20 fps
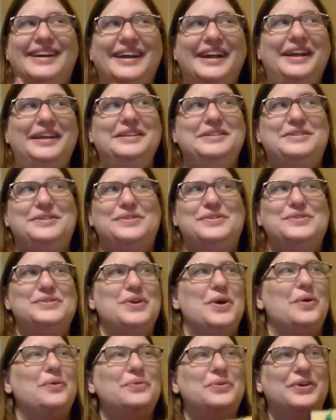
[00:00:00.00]
It's
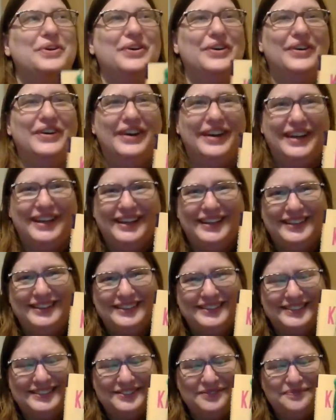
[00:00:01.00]
so good.
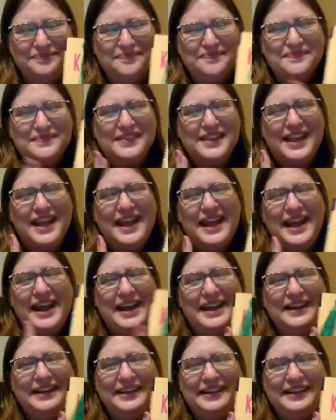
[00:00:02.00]

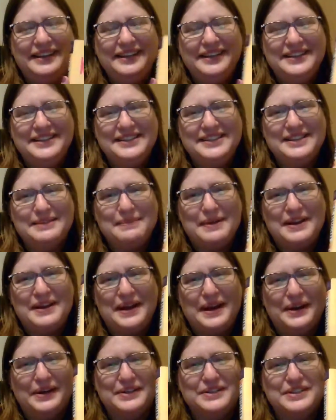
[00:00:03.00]
Hannah is the main
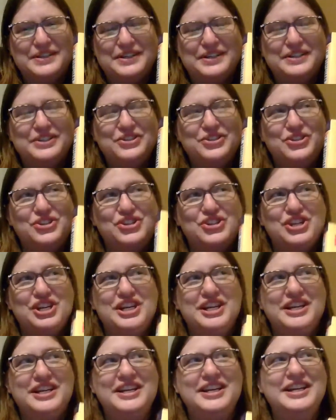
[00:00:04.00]
character.
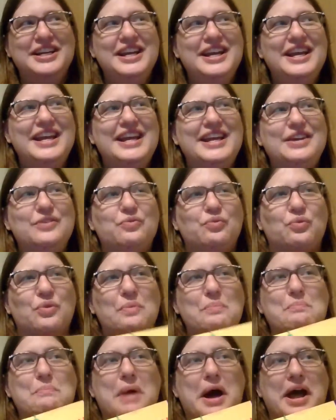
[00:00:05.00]
She
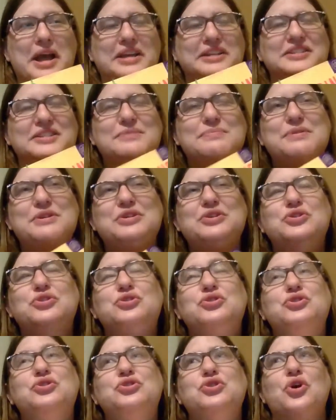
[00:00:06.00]
reminds me
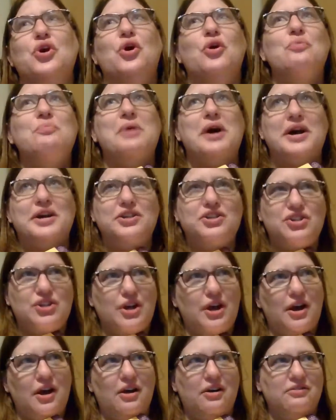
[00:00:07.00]
so much
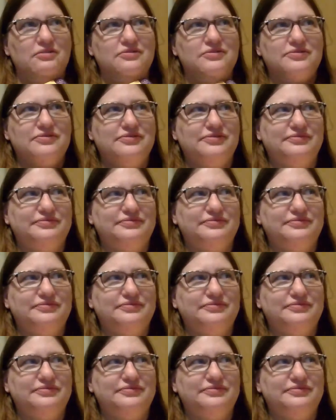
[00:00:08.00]
of